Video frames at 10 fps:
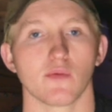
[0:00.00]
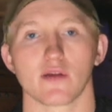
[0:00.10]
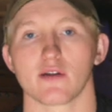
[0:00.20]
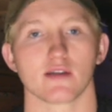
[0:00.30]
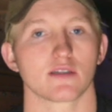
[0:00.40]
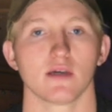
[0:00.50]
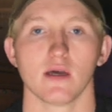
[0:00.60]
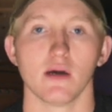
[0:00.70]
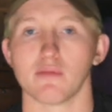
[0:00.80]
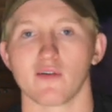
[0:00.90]
whether it's
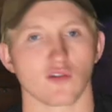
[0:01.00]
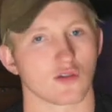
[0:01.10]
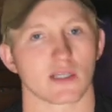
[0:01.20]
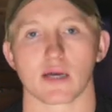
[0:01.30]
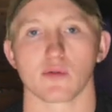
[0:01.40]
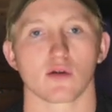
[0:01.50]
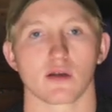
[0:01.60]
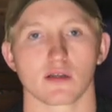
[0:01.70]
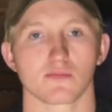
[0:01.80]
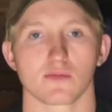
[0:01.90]
buffalo sable
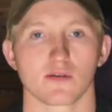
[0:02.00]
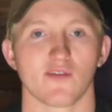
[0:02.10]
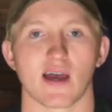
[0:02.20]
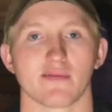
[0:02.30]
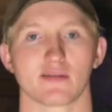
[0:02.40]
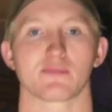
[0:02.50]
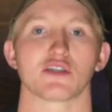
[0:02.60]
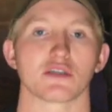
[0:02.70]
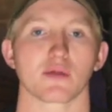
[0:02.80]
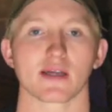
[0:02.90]
or five
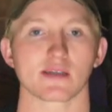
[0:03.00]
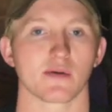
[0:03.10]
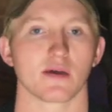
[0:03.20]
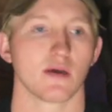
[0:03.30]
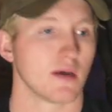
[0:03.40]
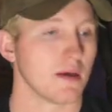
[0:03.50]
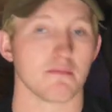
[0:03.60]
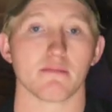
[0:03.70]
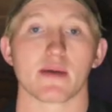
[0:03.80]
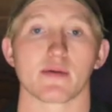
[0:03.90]
species planting hunt,
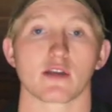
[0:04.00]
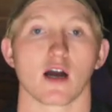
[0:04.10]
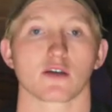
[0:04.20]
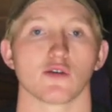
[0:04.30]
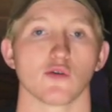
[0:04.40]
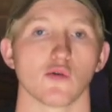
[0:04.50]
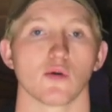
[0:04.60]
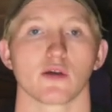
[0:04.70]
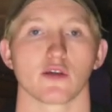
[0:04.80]
maybe talk to,